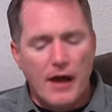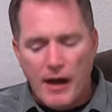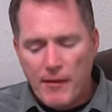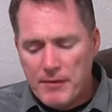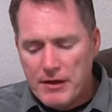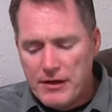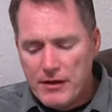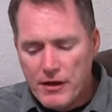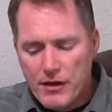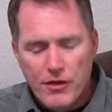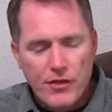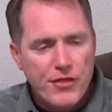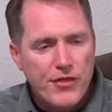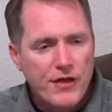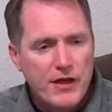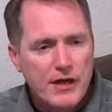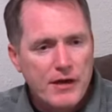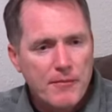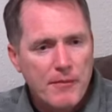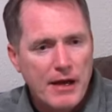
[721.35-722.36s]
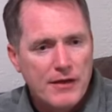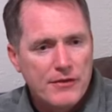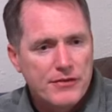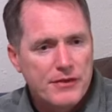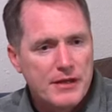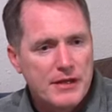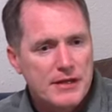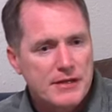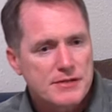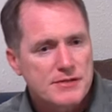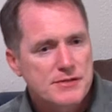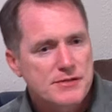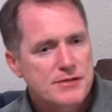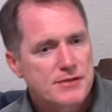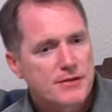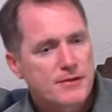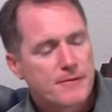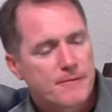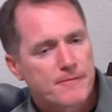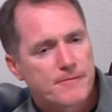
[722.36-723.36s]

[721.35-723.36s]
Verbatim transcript: I mean, think about this.